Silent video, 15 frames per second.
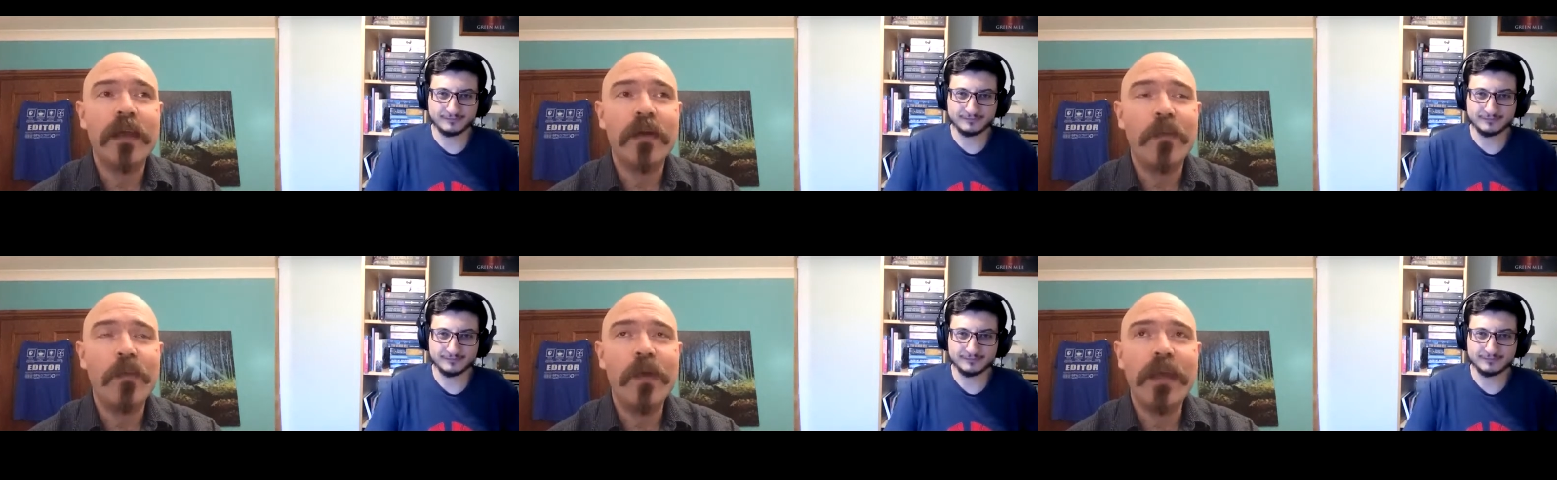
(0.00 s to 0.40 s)

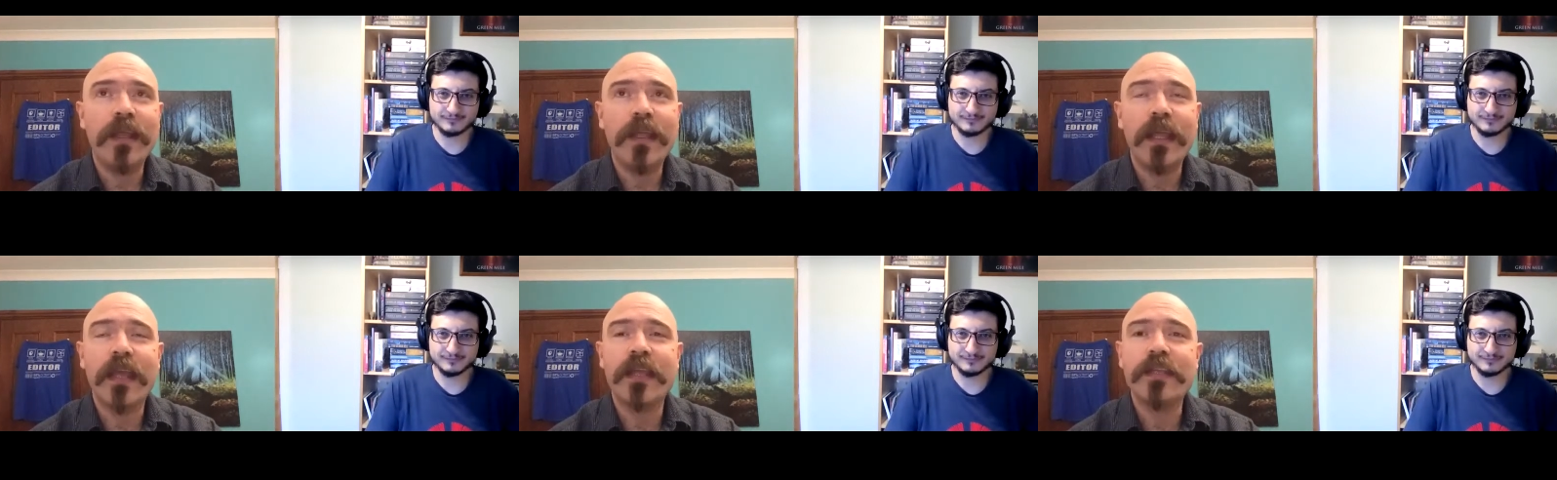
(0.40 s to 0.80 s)

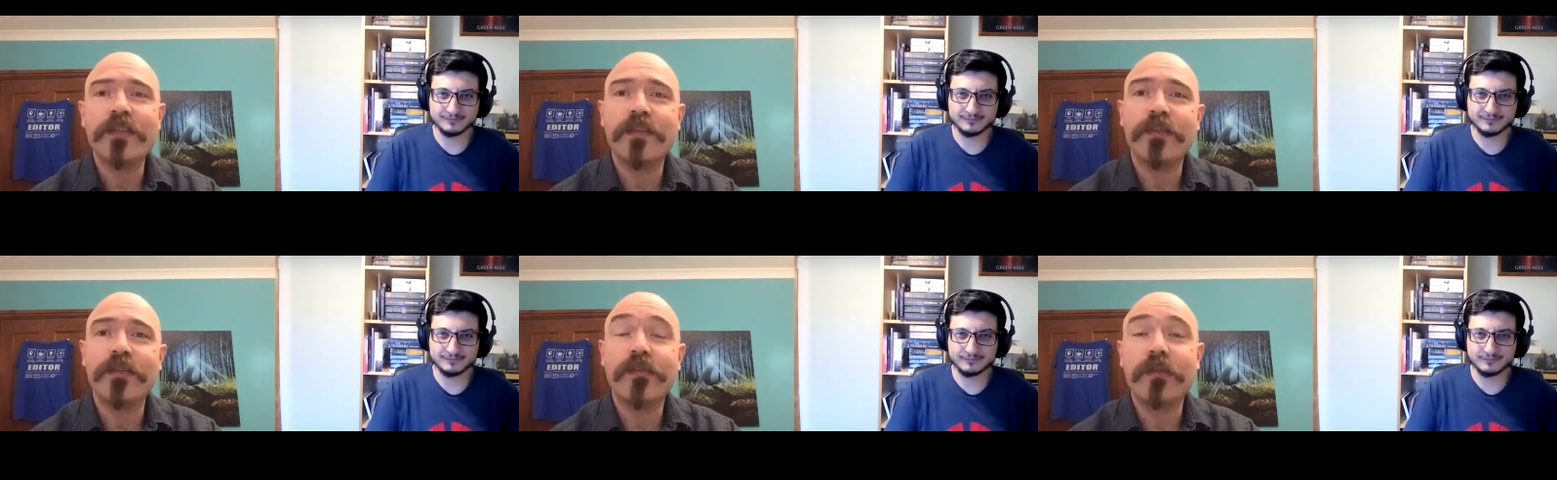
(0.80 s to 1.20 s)
Speaker 1: working at it
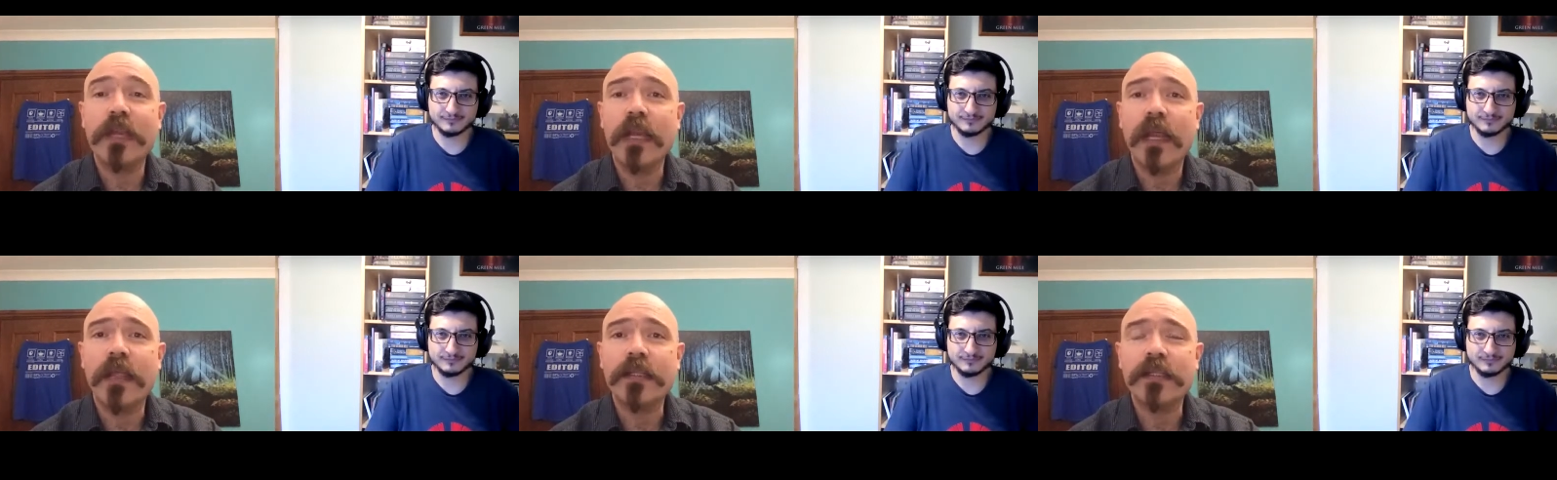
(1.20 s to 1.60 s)
sort of
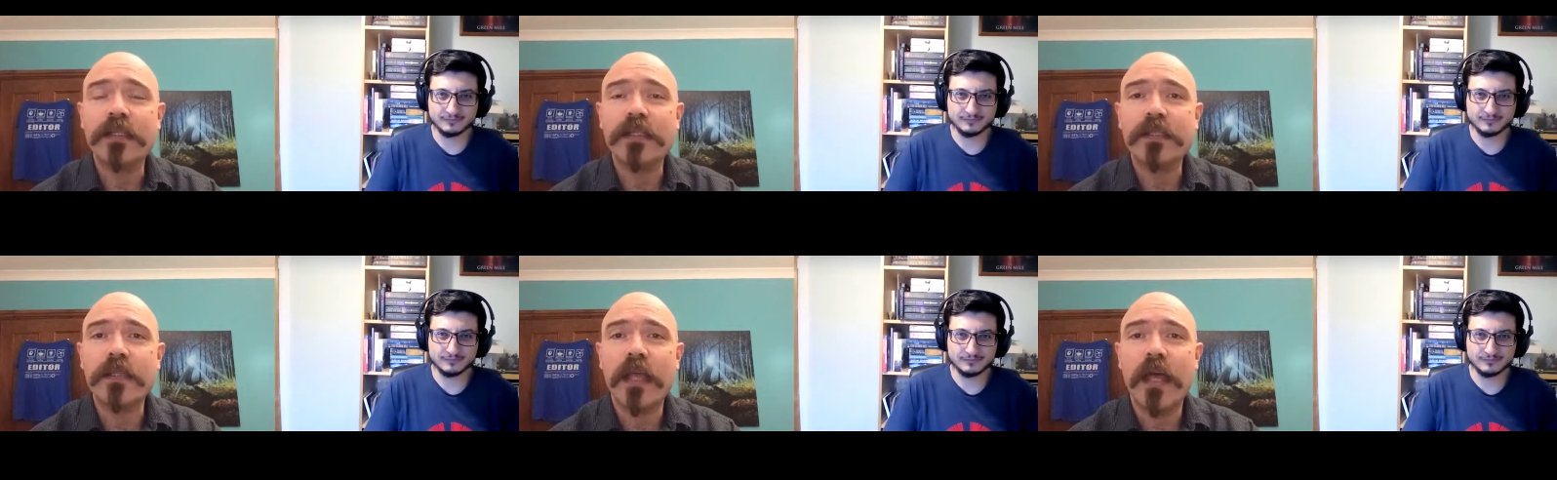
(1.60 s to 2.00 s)

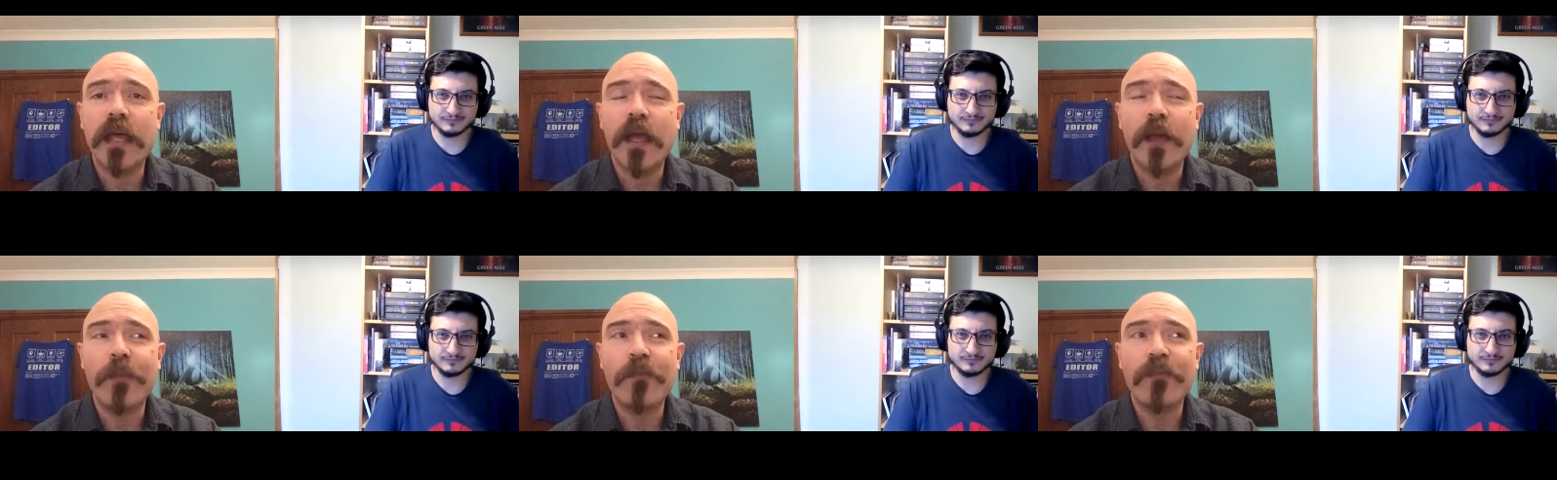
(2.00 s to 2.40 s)
freelance
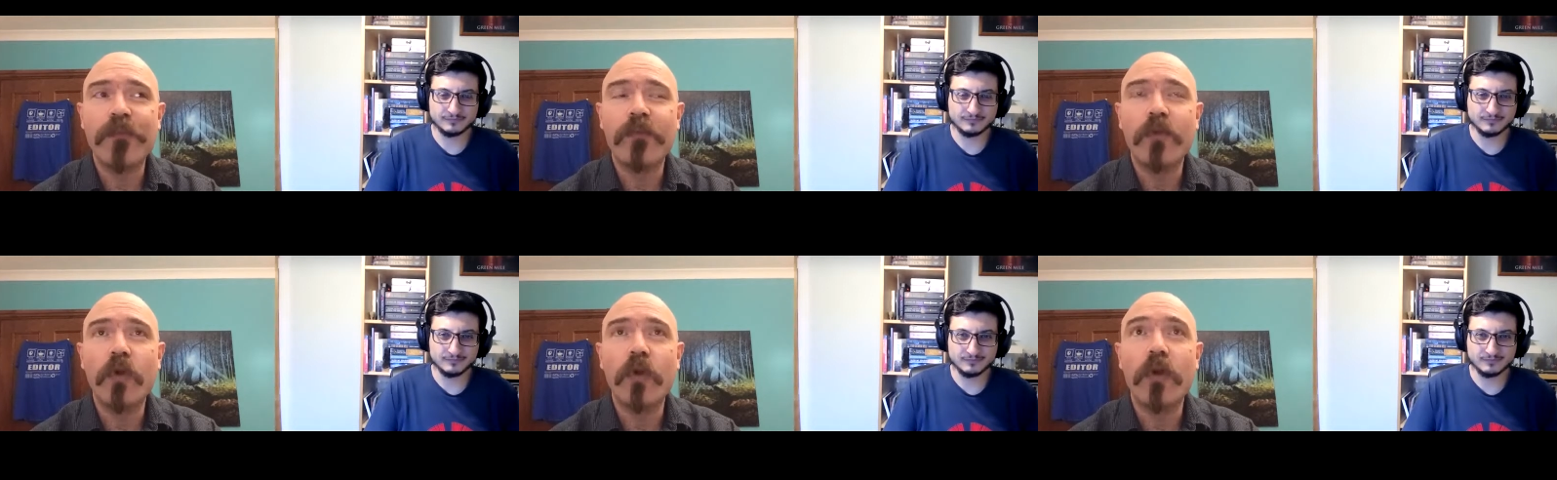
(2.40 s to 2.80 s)
um,
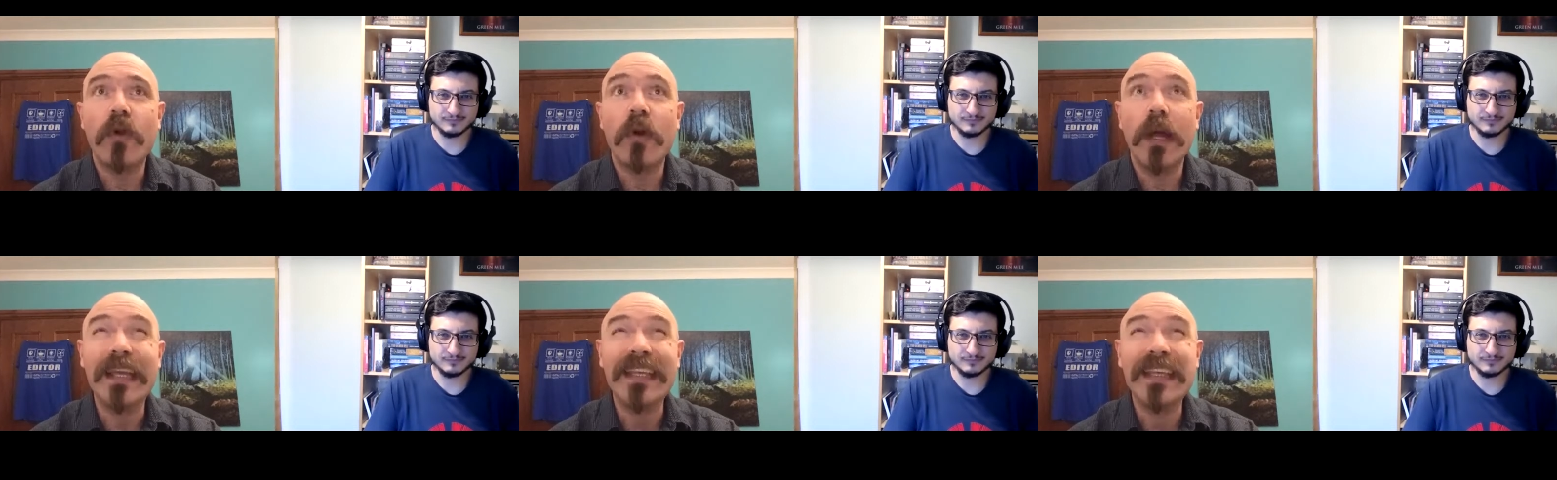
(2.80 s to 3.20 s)

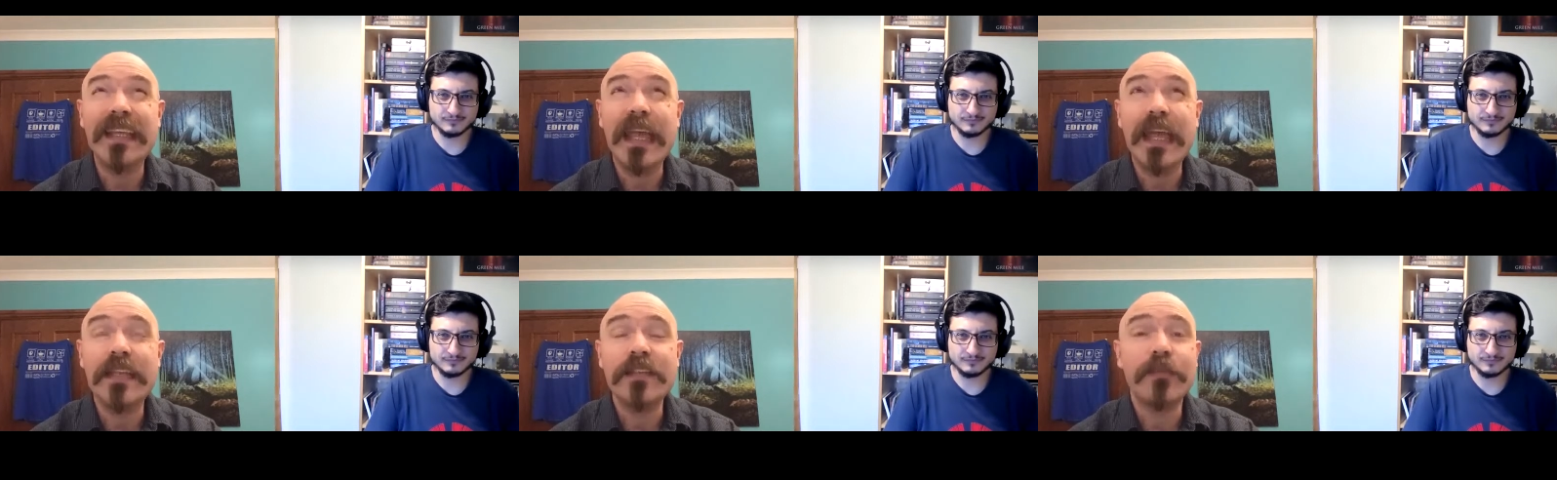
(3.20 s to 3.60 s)
for, I
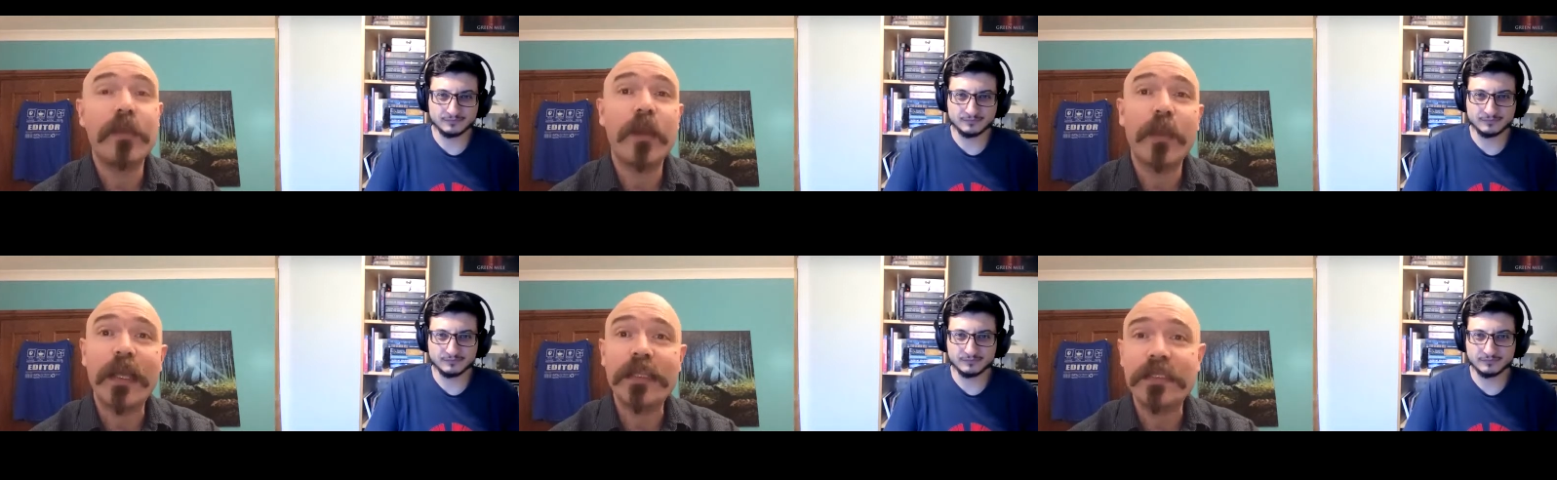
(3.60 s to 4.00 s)
guess, around
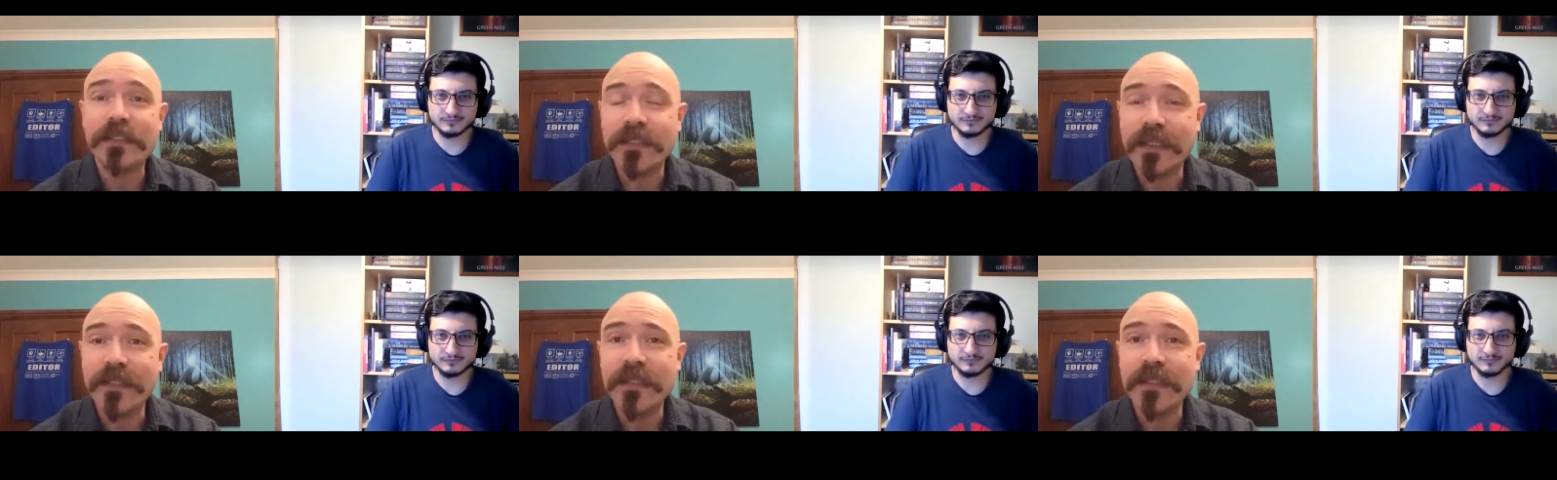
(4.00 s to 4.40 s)
about
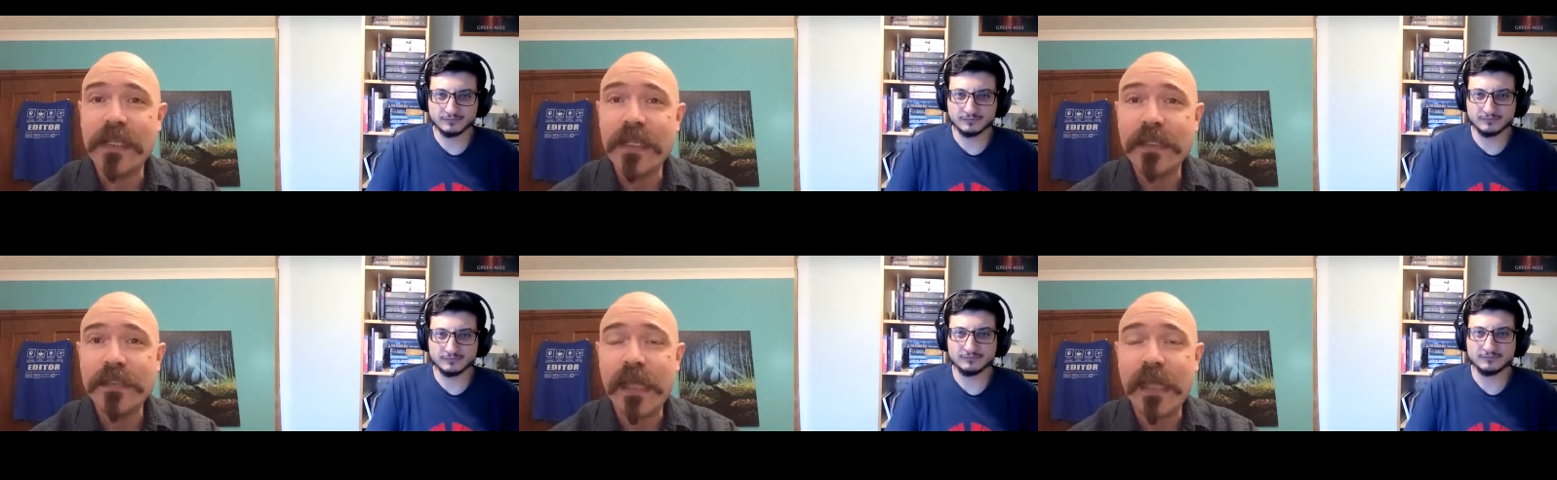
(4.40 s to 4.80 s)
six
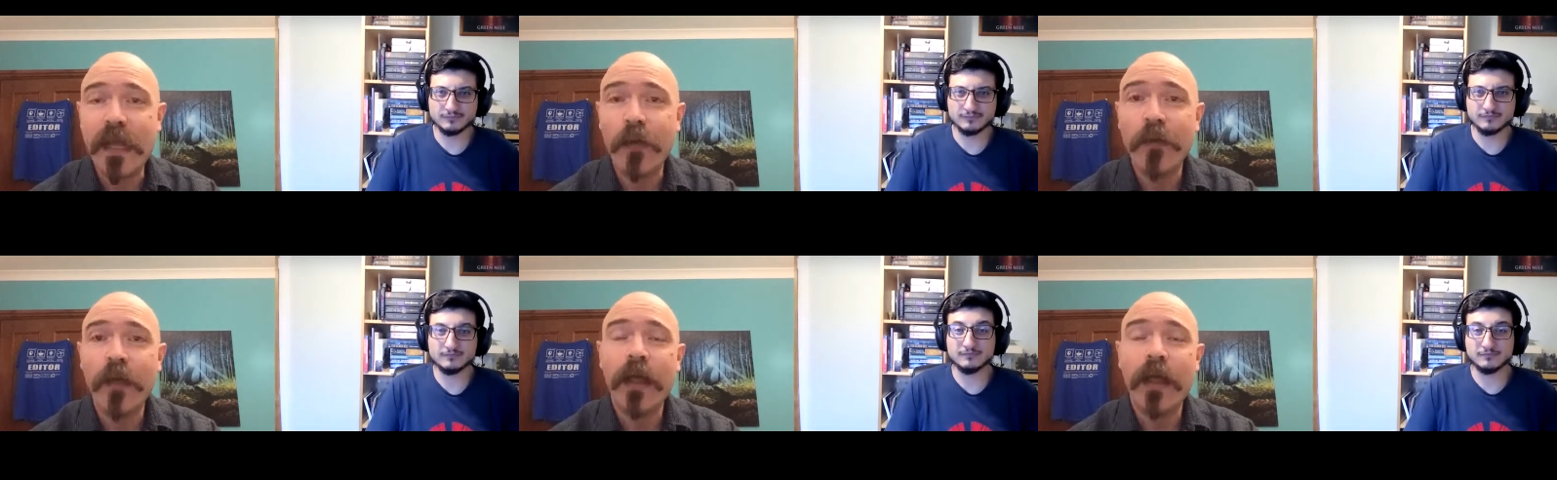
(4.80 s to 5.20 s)
years
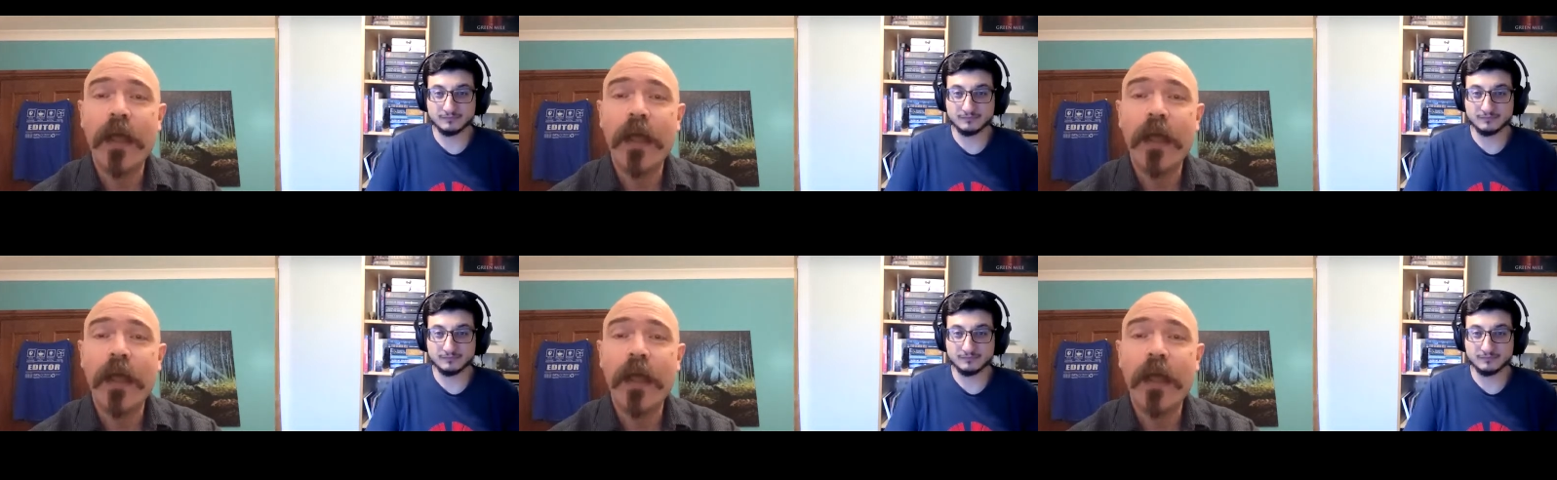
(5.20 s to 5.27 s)
now,